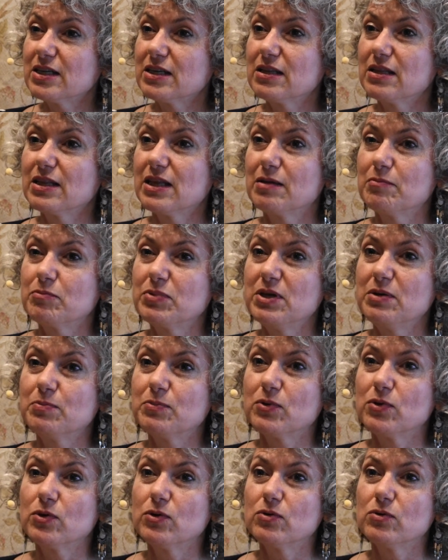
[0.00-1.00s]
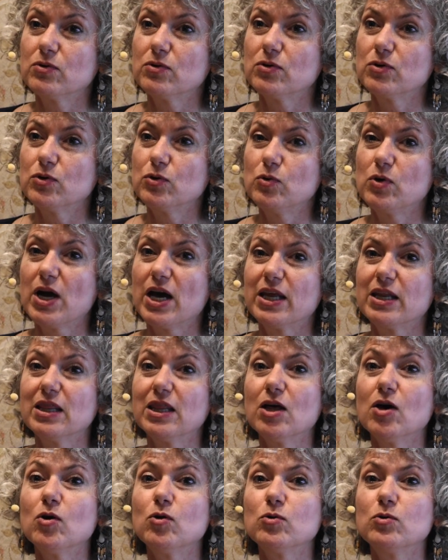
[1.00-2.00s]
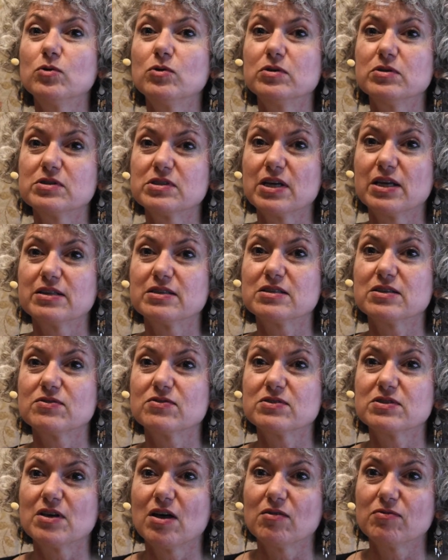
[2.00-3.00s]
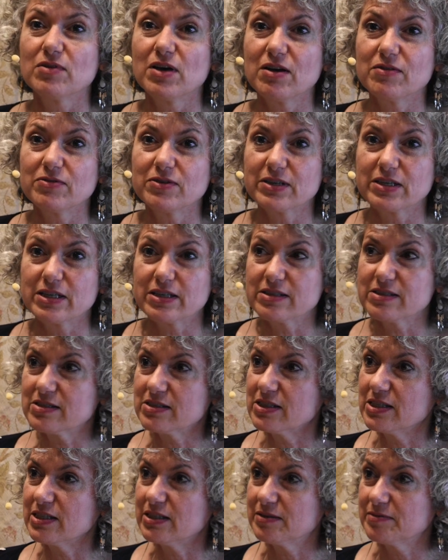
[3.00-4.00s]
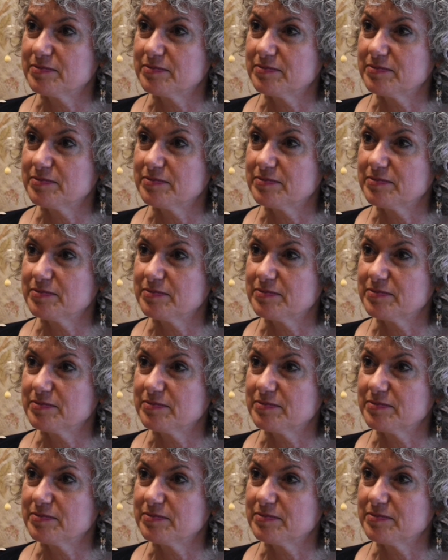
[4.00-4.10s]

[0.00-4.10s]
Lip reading: than people who had low sense of self-efficacy,